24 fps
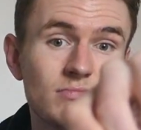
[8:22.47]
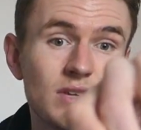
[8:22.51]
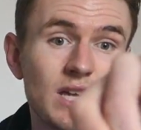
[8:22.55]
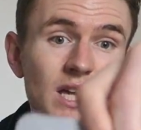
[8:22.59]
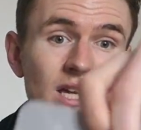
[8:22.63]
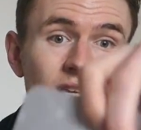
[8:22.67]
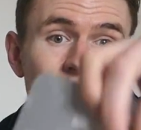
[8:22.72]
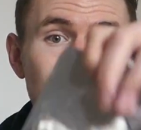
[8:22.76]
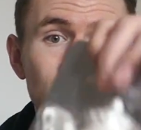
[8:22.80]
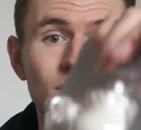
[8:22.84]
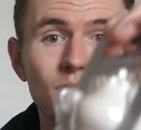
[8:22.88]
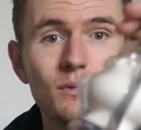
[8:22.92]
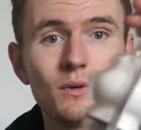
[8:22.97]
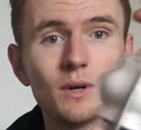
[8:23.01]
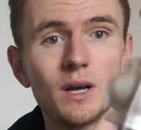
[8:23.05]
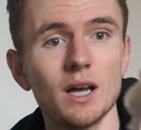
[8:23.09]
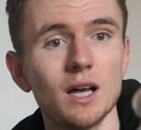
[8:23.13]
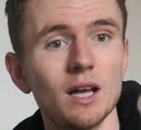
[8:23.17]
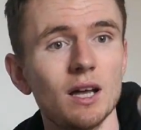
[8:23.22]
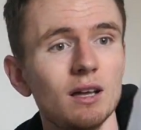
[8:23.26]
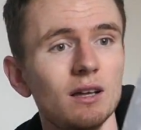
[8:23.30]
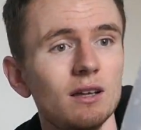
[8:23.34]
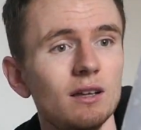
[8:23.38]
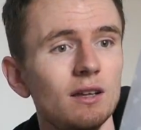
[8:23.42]
yeah, if you
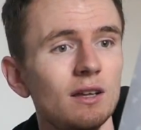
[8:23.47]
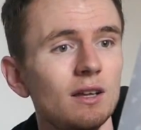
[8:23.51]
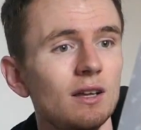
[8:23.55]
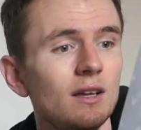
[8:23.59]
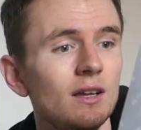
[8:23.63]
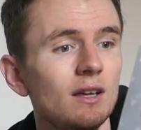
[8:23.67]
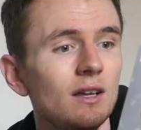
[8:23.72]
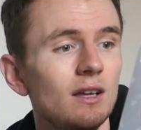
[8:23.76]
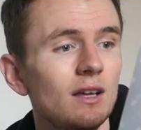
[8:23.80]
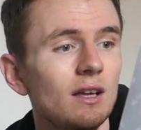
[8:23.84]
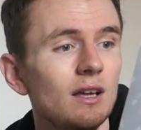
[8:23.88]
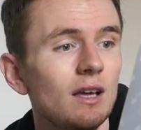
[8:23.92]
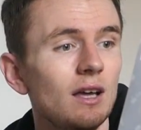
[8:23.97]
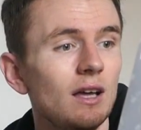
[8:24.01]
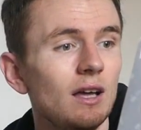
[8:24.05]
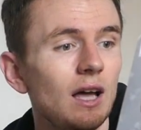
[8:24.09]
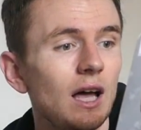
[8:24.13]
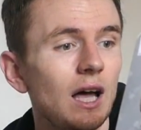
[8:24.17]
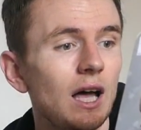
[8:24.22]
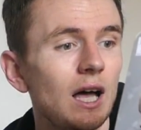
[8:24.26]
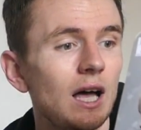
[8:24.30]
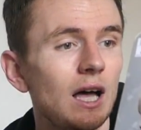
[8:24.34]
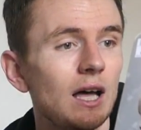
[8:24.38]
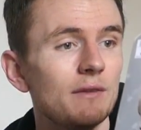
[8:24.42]

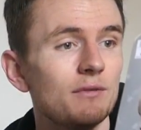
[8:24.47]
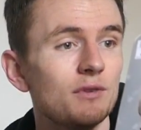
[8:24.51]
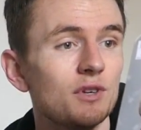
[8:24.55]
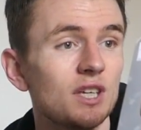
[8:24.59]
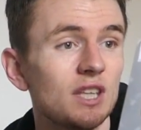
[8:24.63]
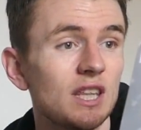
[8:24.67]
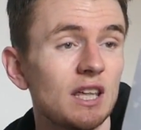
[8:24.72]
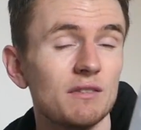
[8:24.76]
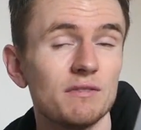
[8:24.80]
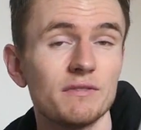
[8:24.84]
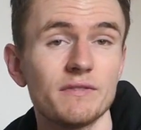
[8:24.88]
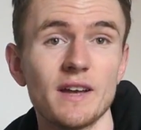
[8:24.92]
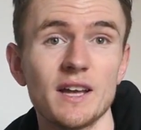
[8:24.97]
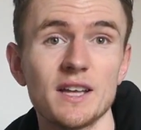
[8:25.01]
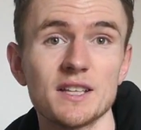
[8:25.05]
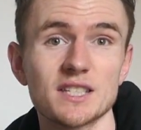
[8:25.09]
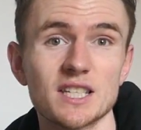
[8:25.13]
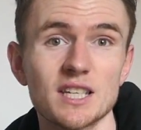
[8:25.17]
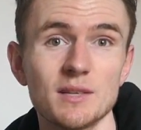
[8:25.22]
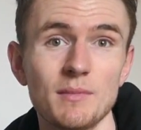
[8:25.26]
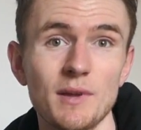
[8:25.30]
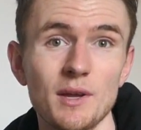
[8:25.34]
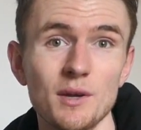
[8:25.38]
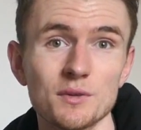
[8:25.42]
can have
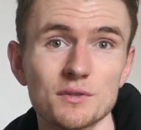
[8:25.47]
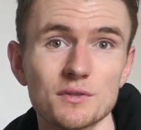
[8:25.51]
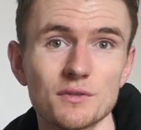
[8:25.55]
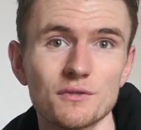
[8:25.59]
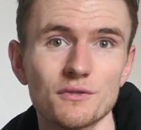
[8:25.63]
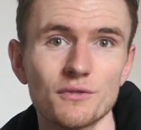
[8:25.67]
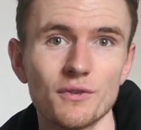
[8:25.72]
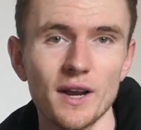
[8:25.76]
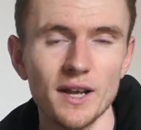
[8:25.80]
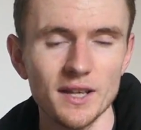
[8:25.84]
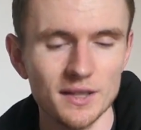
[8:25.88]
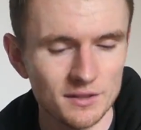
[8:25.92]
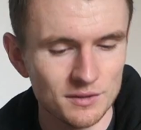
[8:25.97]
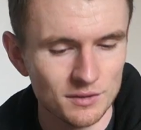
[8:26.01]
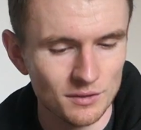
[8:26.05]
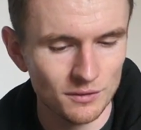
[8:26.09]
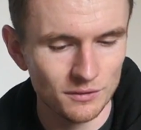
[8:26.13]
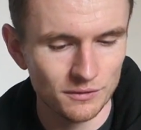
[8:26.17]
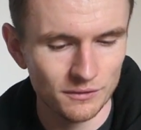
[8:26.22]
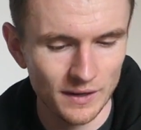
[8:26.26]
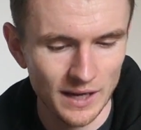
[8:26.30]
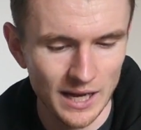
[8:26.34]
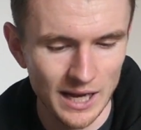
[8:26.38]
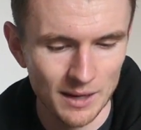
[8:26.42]
fancy meals with friends
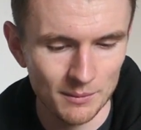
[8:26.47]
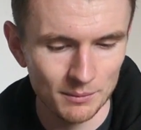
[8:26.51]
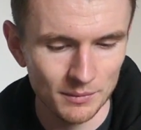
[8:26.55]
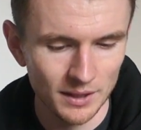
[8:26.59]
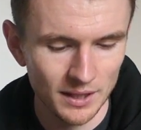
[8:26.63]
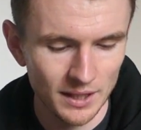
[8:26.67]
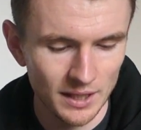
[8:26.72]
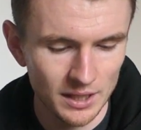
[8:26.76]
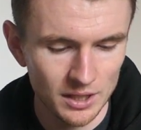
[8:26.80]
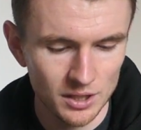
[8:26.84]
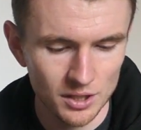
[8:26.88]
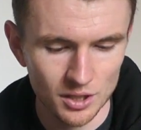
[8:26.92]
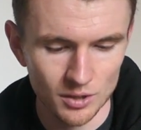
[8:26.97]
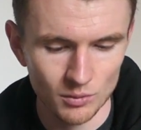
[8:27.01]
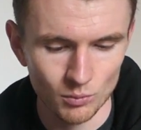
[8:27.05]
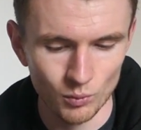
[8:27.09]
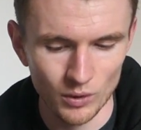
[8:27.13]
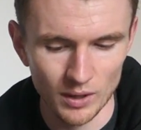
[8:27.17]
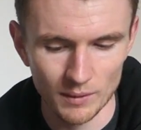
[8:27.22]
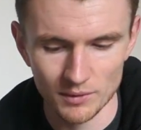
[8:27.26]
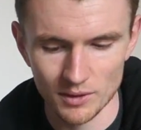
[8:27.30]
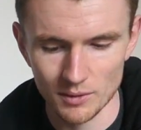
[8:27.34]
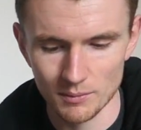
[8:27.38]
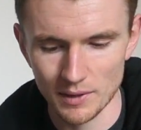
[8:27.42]
or family, you can
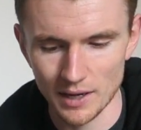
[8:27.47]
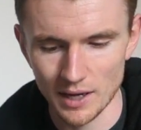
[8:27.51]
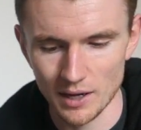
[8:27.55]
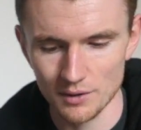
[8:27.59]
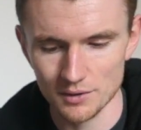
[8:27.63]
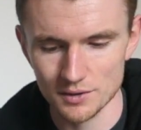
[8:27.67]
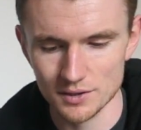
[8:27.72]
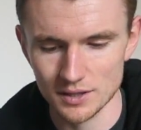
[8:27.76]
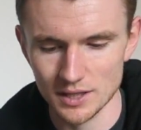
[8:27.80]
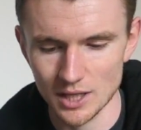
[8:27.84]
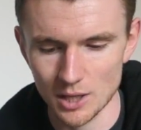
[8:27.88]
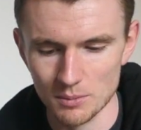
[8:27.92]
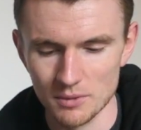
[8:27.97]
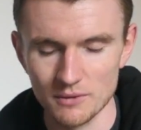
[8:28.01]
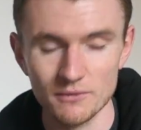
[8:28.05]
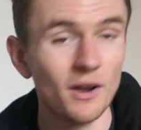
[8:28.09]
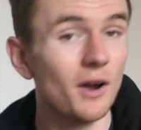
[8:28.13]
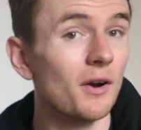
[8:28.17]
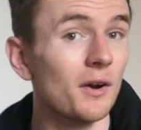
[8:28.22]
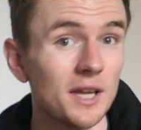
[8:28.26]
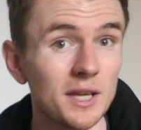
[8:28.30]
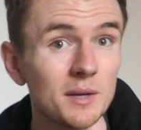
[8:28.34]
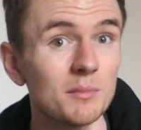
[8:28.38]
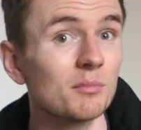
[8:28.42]
whip them out and they'll be
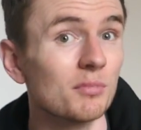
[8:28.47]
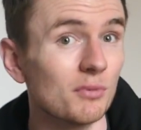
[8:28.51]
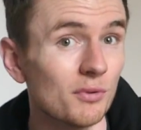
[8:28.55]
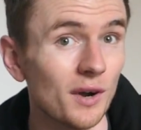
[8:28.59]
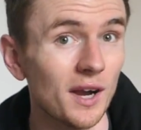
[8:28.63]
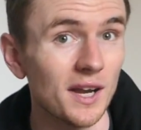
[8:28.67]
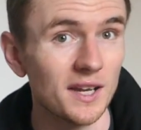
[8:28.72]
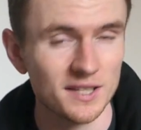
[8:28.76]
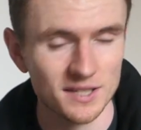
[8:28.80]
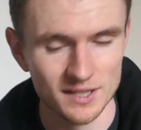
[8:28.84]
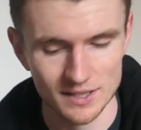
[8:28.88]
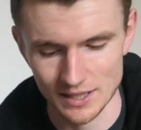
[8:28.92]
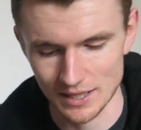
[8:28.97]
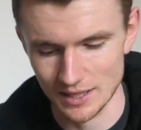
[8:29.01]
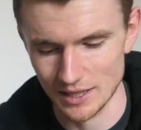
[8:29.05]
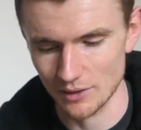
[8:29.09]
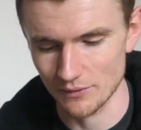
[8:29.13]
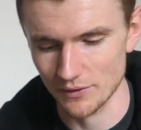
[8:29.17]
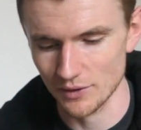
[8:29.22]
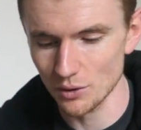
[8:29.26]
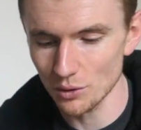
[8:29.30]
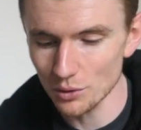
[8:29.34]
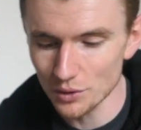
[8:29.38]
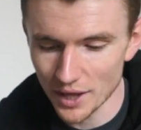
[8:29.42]
very impressed. And
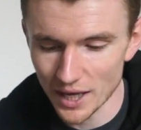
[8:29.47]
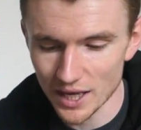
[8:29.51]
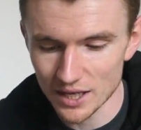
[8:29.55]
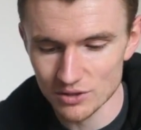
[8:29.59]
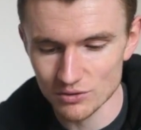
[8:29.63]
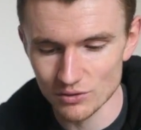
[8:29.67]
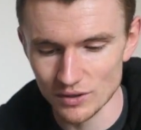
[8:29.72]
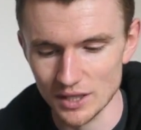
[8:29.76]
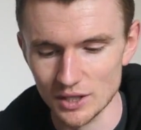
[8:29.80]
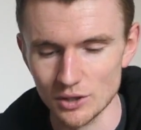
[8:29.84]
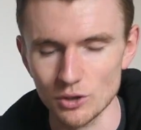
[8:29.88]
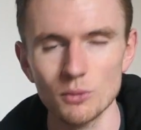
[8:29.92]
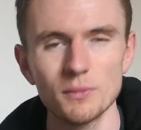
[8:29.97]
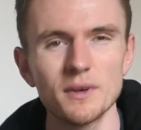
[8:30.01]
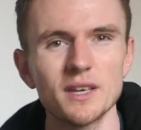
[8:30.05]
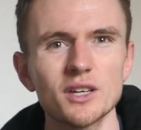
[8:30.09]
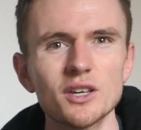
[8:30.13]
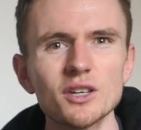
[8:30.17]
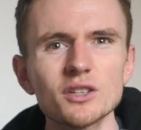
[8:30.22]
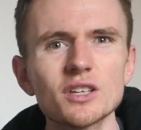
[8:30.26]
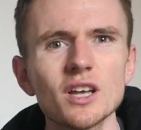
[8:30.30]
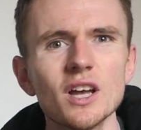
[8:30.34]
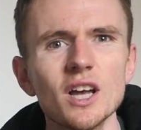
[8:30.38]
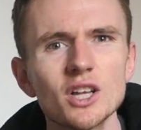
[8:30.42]
they'll think, oh, that's really cool. Be a
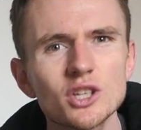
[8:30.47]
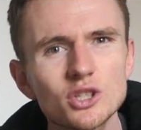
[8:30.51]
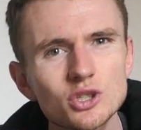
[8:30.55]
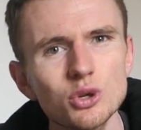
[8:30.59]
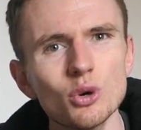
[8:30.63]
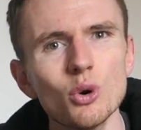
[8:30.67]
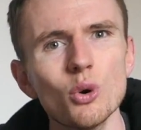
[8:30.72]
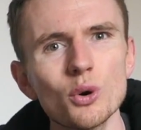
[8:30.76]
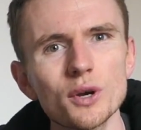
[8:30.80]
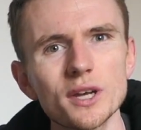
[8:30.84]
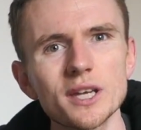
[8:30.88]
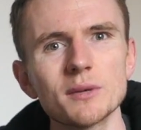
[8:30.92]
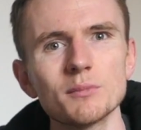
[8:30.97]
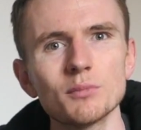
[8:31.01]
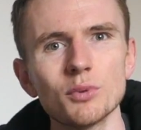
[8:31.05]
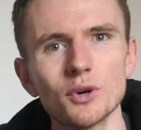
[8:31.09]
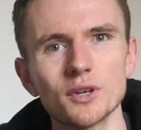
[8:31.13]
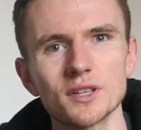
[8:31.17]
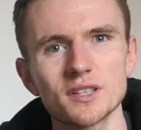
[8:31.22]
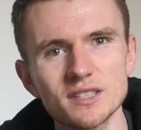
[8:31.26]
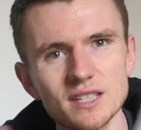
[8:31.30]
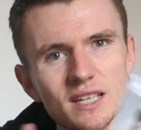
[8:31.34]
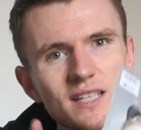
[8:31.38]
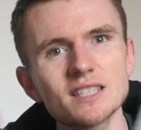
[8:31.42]
good talking
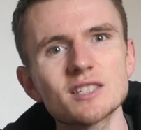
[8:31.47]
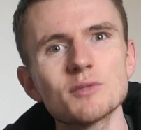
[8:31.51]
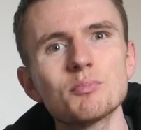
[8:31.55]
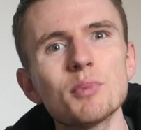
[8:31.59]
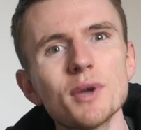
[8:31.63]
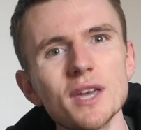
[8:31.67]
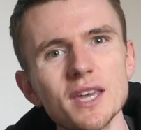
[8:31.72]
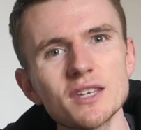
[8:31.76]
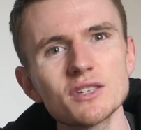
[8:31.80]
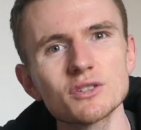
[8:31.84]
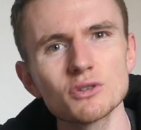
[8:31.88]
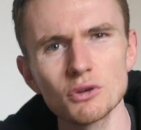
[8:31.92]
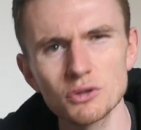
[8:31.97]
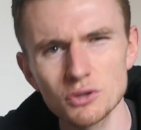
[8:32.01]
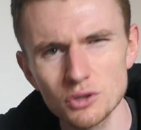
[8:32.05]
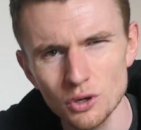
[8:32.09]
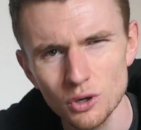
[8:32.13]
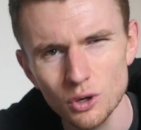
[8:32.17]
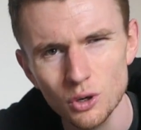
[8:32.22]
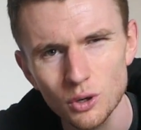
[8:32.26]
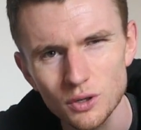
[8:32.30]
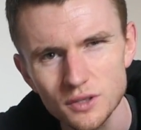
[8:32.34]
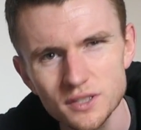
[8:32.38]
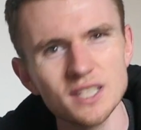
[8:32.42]
point, centerpiece on
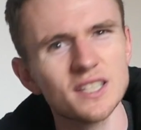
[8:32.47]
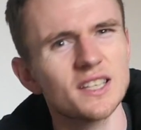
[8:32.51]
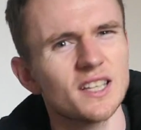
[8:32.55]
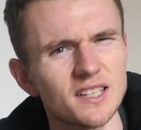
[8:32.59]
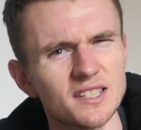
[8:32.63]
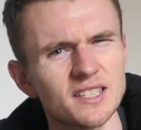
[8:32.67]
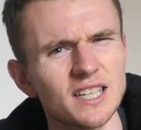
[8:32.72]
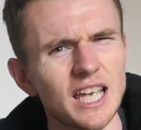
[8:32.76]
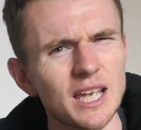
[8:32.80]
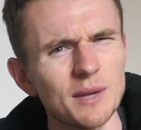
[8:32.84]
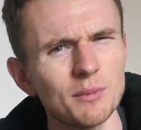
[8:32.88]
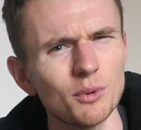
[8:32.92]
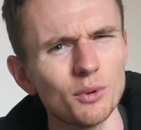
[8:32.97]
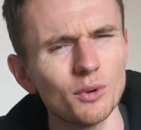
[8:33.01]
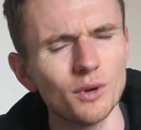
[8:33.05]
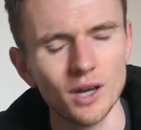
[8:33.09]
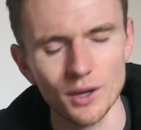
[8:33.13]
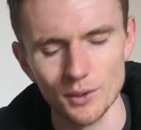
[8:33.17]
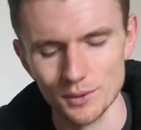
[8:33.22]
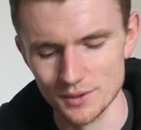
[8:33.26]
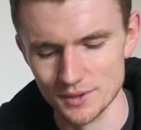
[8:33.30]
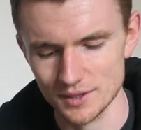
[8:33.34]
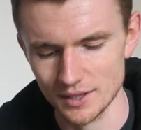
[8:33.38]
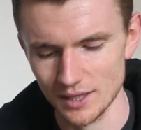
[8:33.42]
your dinner table,
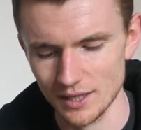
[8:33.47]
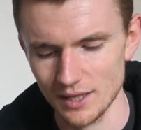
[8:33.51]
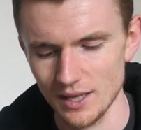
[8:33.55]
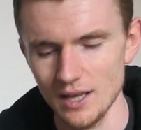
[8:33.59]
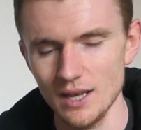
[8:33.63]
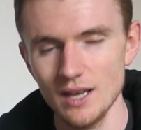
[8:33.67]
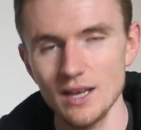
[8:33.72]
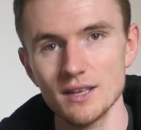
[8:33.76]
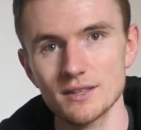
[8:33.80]
I would say.